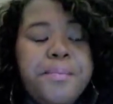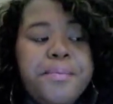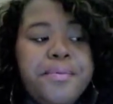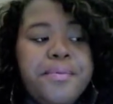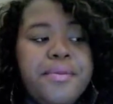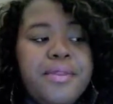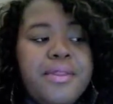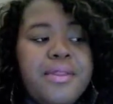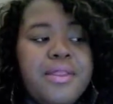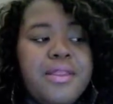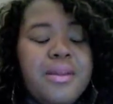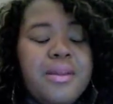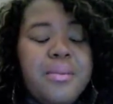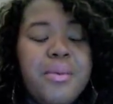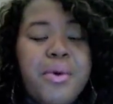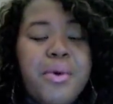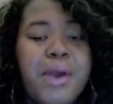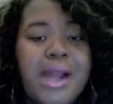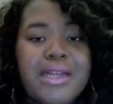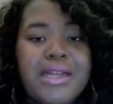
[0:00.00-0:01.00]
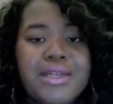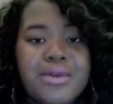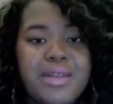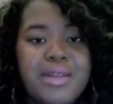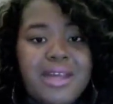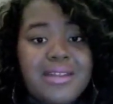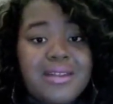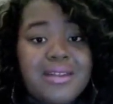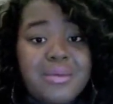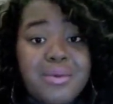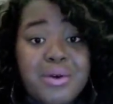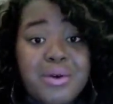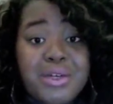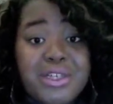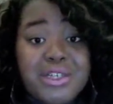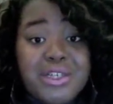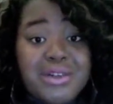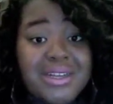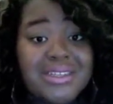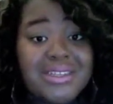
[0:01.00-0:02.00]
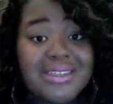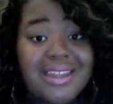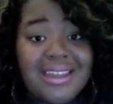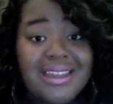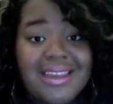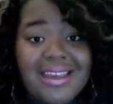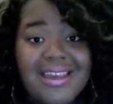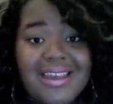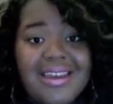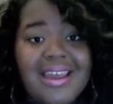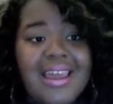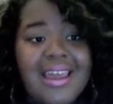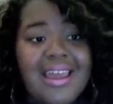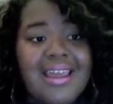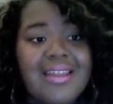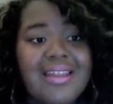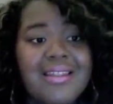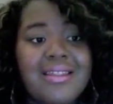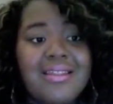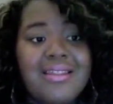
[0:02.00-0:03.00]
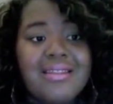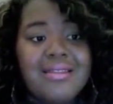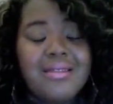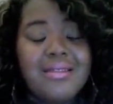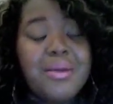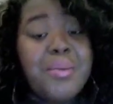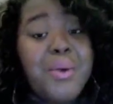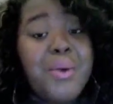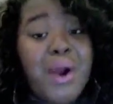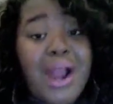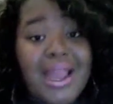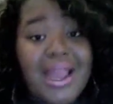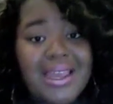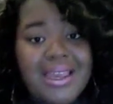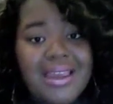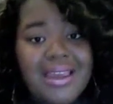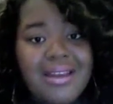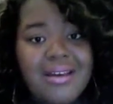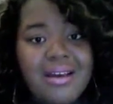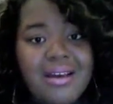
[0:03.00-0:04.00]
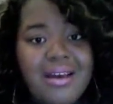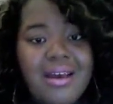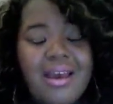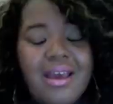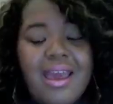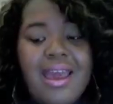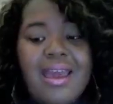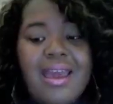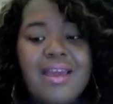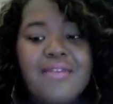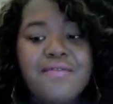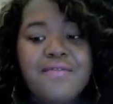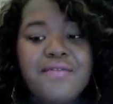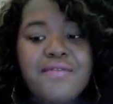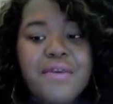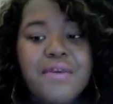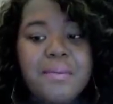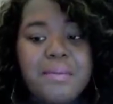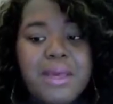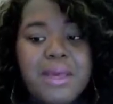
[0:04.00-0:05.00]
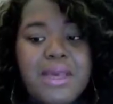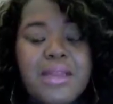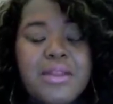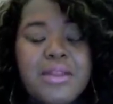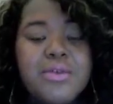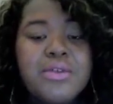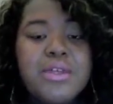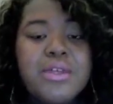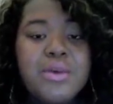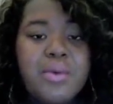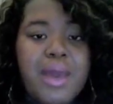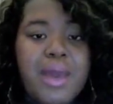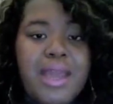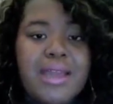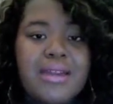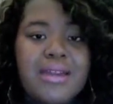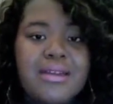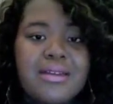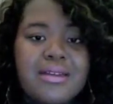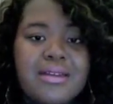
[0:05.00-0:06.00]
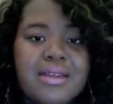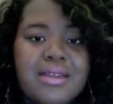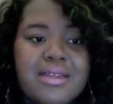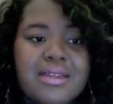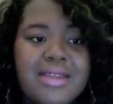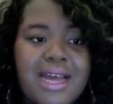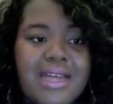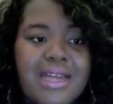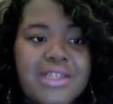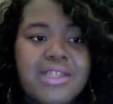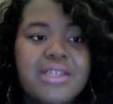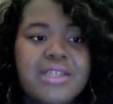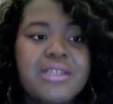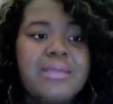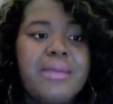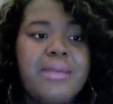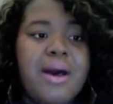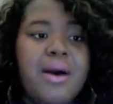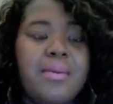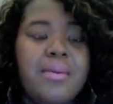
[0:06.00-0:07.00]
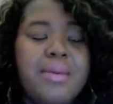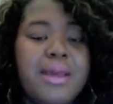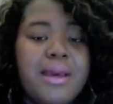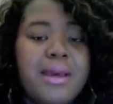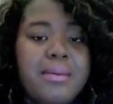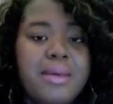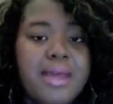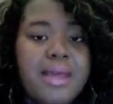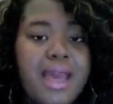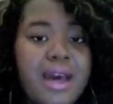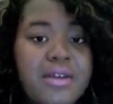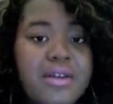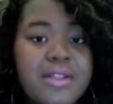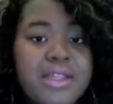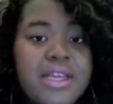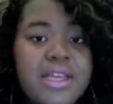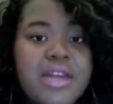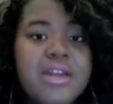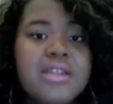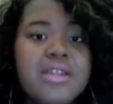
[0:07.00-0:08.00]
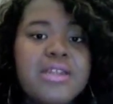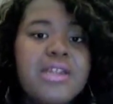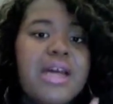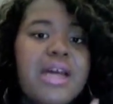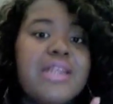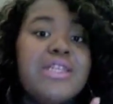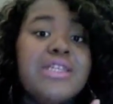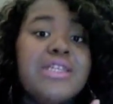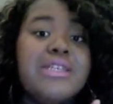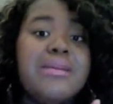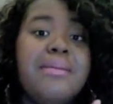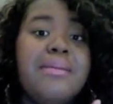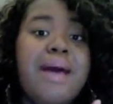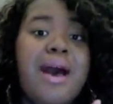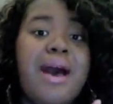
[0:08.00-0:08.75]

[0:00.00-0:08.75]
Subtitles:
the more I do that, the more stressed I get and the more I eat. And for me, losing weight is not just about becoming healthier. It's not just about,